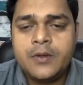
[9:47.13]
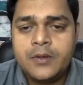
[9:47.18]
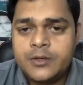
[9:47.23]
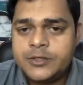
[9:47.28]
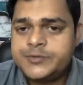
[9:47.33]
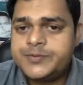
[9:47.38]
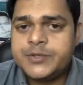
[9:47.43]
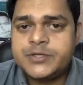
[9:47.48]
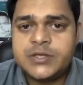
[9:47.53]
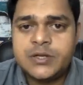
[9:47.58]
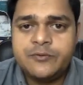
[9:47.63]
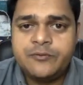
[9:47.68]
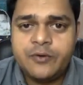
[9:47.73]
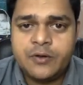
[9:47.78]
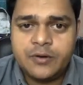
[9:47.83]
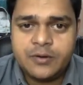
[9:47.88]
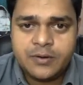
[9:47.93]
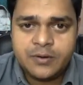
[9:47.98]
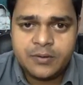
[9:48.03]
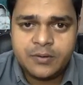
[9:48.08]
especially
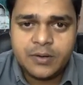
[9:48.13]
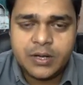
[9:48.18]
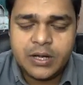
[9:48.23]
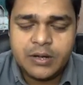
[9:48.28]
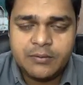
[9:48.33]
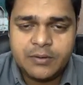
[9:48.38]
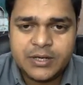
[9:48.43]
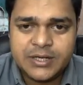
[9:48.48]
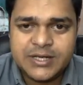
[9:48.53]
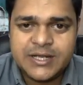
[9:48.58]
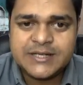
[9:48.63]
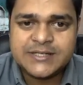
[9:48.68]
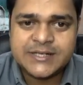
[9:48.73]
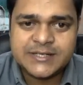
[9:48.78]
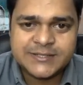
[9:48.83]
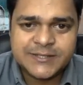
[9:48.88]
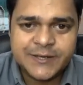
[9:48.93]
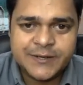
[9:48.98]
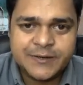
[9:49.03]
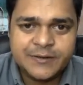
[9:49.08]
for our
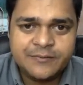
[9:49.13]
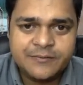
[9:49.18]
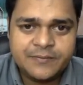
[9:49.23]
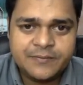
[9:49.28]
ESXi.